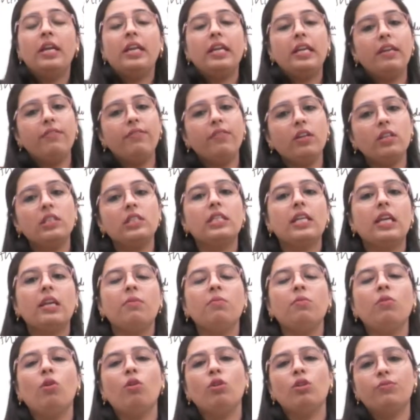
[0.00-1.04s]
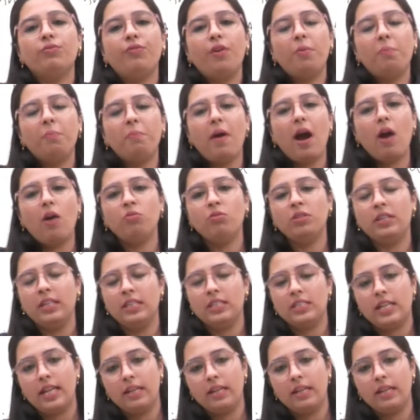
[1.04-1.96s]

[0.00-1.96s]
Even same goes for mountains.